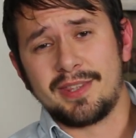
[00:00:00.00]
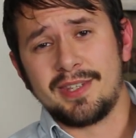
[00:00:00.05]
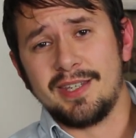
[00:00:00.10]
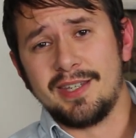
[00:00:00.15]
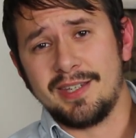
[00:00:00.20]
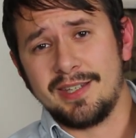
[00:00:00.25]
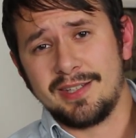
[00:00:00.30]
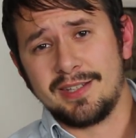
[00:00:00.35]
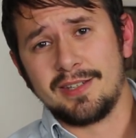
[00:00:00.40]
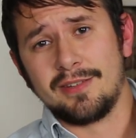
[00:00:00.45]

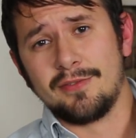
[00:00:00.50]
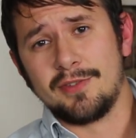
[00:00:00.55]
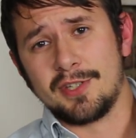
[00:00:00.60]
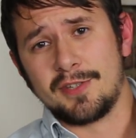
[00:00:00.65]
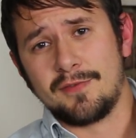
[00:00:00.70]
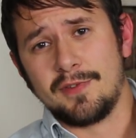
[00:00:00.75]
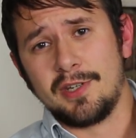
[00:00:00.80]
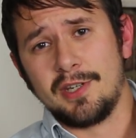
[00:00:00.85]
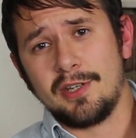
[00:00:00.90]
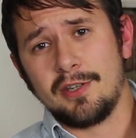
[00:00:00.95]
the end of
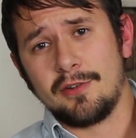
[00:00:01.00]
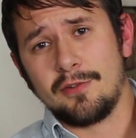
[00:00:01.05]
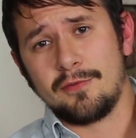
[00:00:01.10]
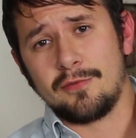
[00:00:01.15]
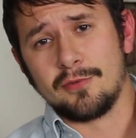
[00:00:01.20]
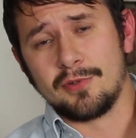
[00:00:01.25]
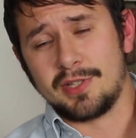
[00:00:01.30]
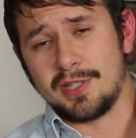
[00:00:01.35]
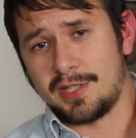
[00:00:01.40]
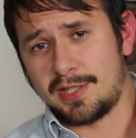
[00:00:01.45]
this video
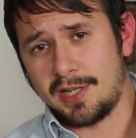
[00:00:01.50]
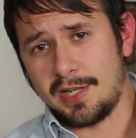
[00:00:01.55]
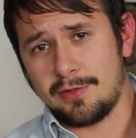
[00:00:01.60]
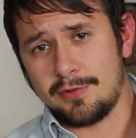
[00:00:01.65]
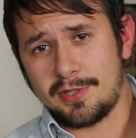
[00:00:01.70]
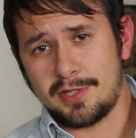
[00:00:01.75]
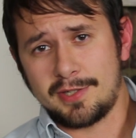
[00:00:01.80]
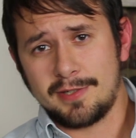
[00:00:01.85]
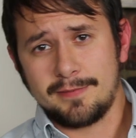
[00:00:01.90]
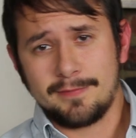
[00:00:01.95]
for
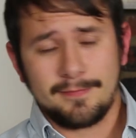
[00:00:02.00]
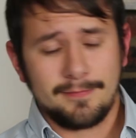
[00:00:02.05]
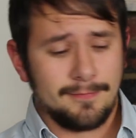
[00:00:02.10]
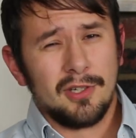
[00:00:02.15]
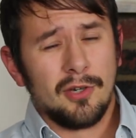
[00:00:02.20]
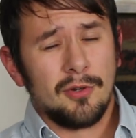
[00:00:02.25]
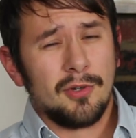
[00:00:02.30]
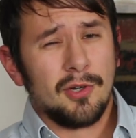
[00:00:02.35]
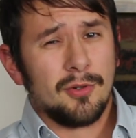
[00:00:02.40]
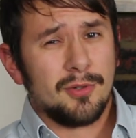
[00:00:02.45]
discounts.
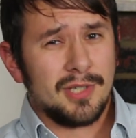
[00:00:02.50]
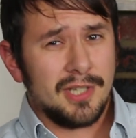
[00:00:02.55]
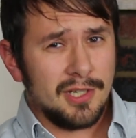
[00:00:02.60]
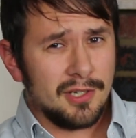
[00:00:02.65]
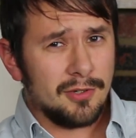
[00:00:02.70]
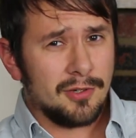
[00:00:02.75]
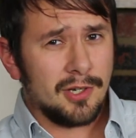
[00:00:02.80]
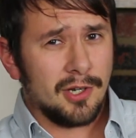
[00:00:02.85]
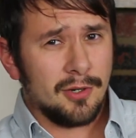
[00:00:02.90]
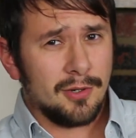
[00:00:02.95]
No
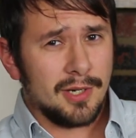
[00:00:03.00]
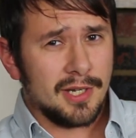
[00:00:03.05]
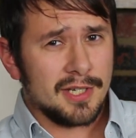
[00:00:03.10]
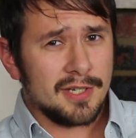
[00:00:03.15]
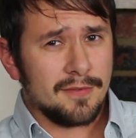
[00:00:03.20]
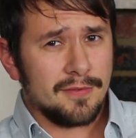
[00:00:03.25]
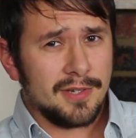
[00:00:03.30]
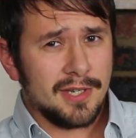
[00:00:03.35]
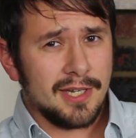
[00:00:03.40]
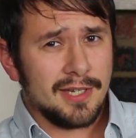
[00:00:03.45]
Notino code
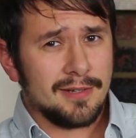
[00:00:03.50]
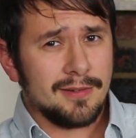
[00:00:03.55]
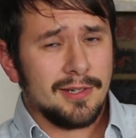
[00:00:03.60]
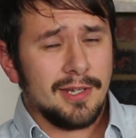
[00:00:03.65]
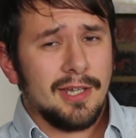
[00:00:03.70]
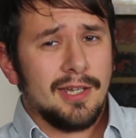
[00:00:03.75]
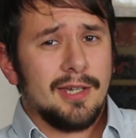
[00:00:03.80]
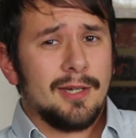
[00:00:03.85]
as of yet,